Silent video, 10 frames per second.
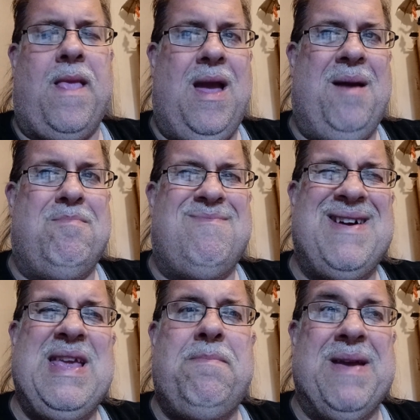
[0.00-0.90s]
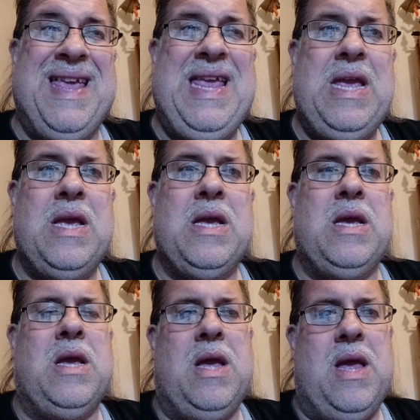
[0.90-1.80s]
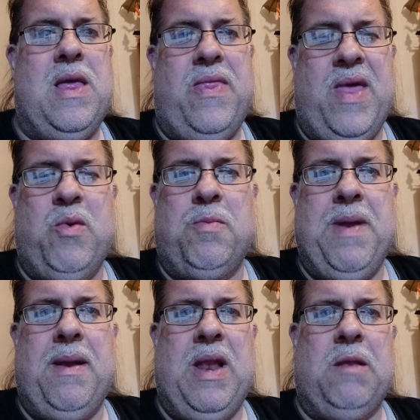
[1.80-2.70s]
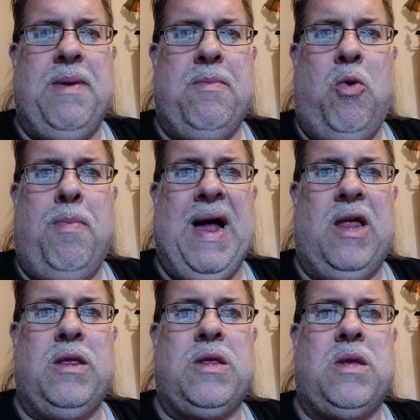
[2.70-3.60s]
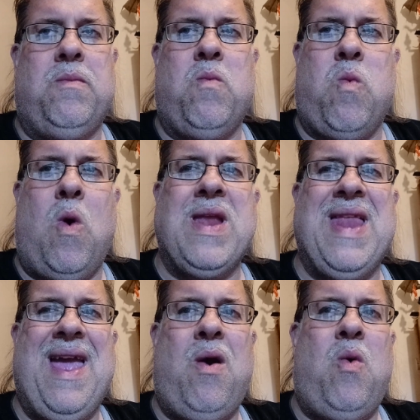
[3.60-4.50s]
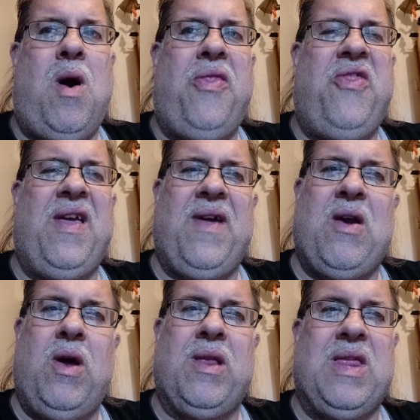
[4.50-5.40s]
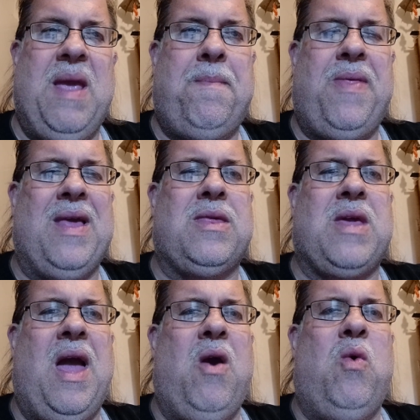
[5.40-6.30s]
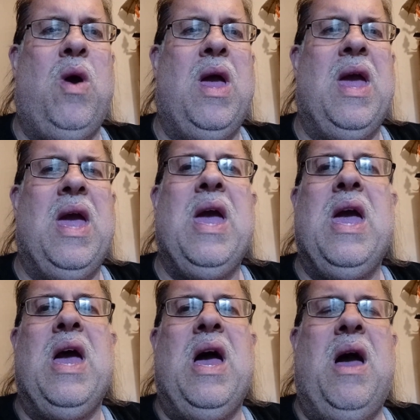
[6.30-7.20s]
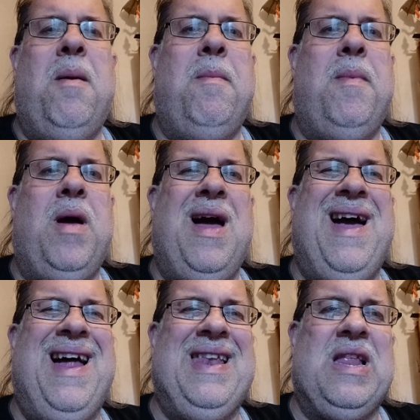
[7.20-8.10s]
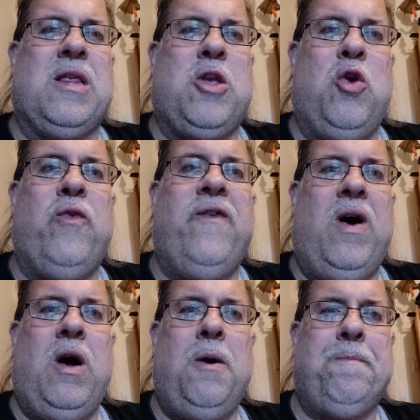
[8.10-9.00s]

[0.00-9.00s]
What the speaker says: and maybe they would be a little bit more balanced. Right now, I think they kind of tip that scale a little too far.